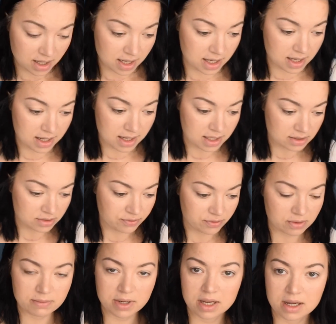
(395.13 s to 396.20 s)
And for
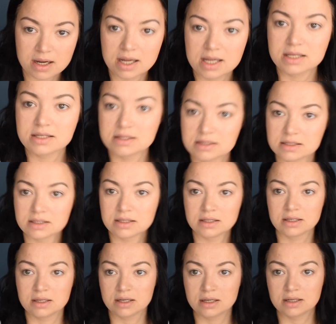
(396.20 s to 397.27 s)
my eyes,
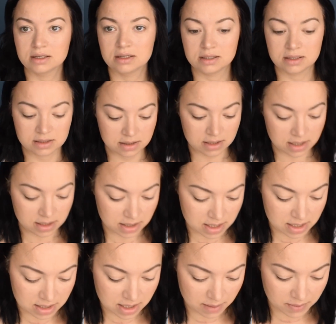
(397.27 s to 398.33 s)

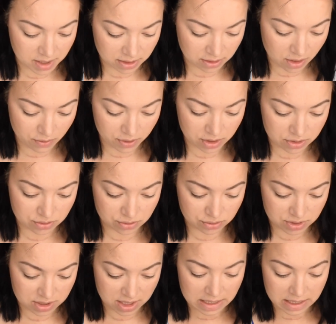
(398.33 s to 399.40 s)
again I'm not going to
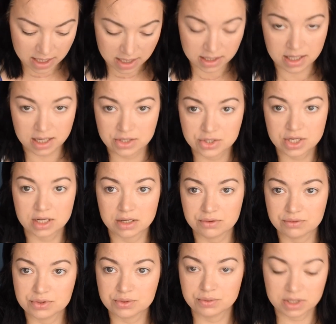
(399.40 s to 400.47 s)
take any
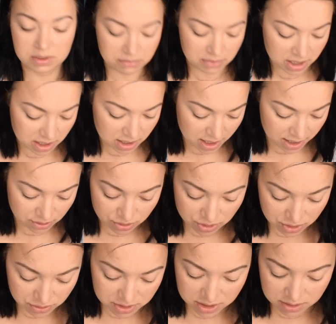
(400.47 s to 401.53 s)
eyeshadows with me. I could
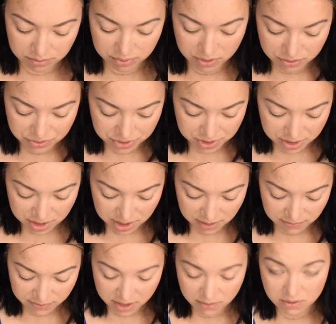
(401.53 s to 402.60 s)
use the bronzer
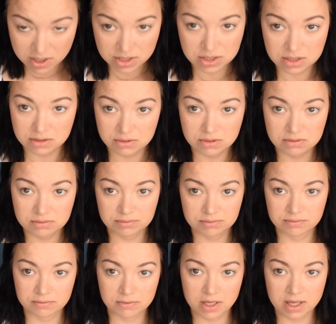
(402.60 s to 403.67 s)
if I want to
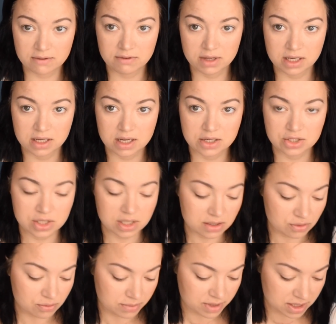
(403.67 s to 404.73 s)
have any
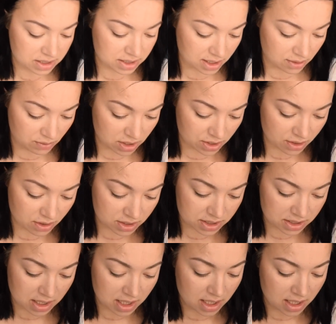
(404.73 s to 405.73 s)
eyeshadow, but I will not.